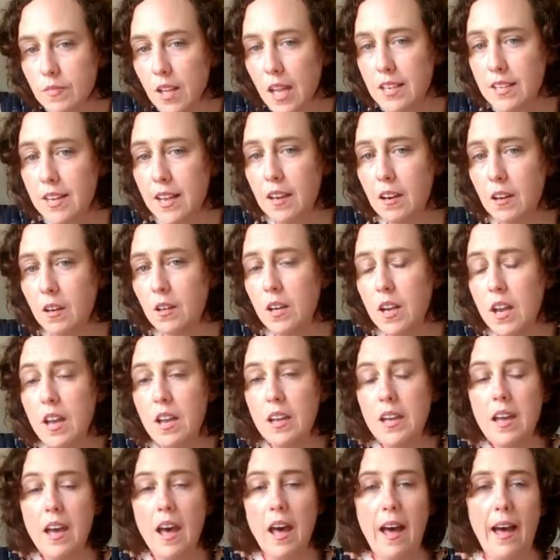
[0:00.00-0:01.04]
Now,
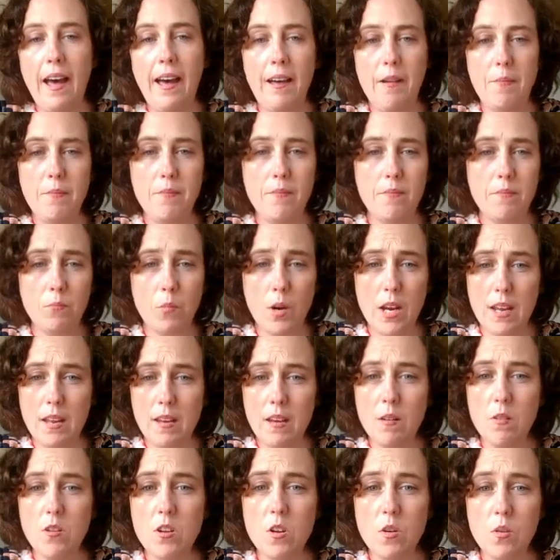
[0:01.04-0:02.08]

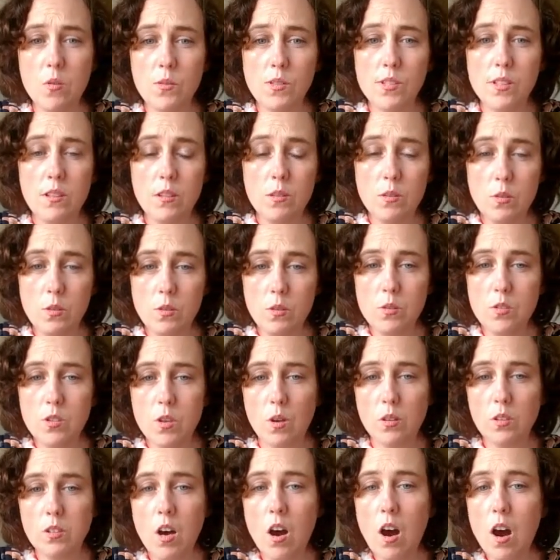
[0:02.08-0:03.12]
we use
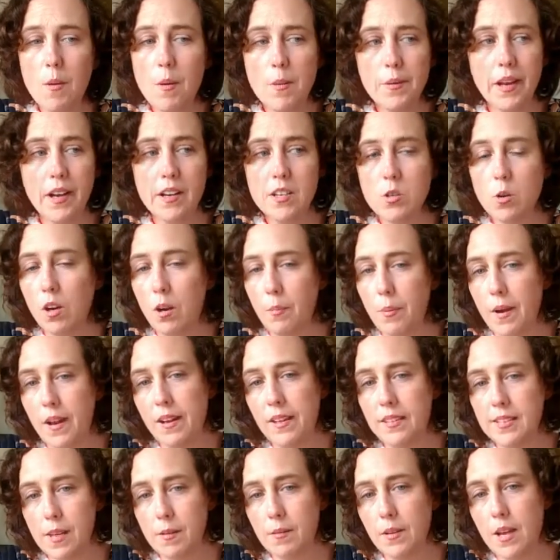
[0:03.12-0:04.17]
lulu.com. I'm going to talk about a